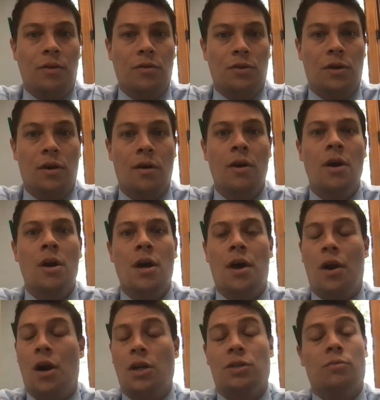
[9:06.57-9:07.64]
Those are
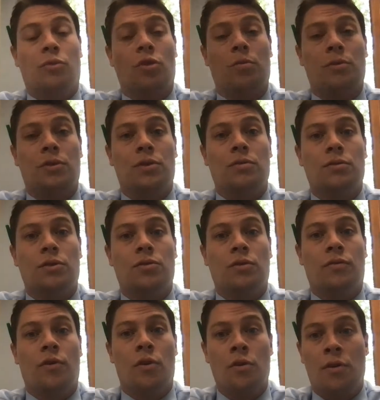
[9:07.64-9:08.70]
an awesome group of students who
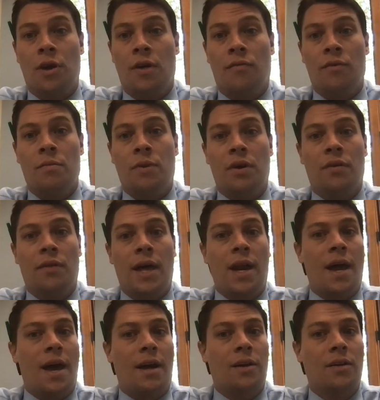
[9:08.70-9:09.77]
have earned every bit of
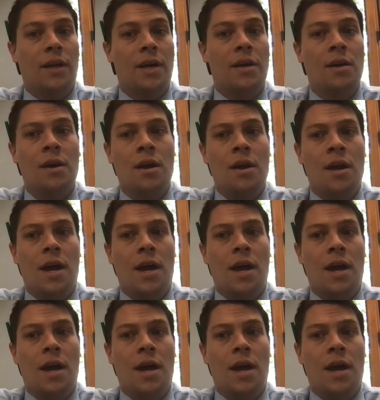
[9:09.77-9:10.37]
that accolade.